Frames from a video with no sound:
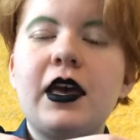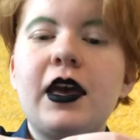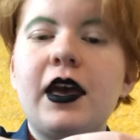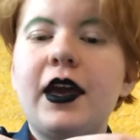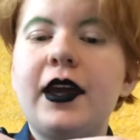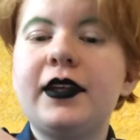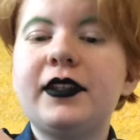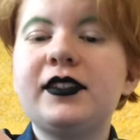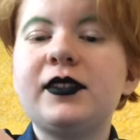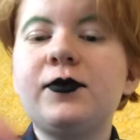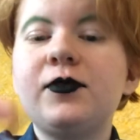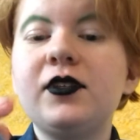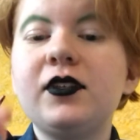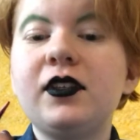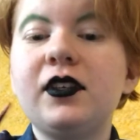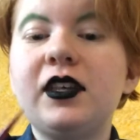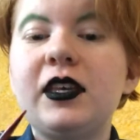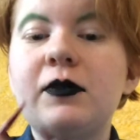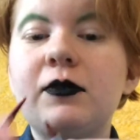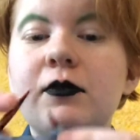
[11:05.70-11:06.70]
And something to
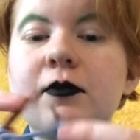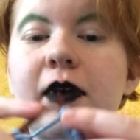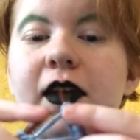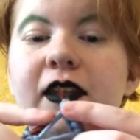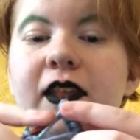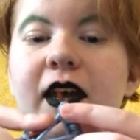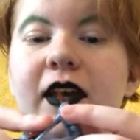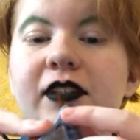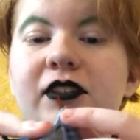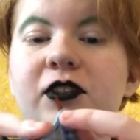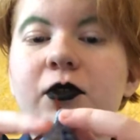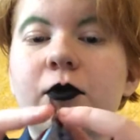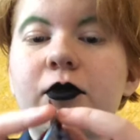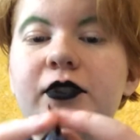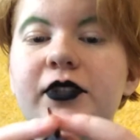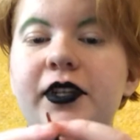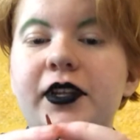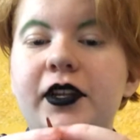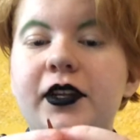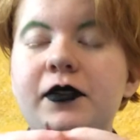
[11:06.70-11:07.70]
keep in mind as you are
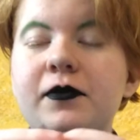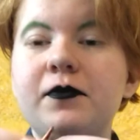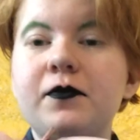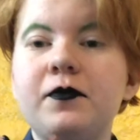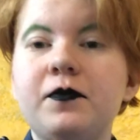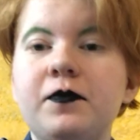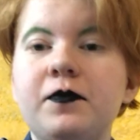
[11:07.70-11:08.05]
knitting,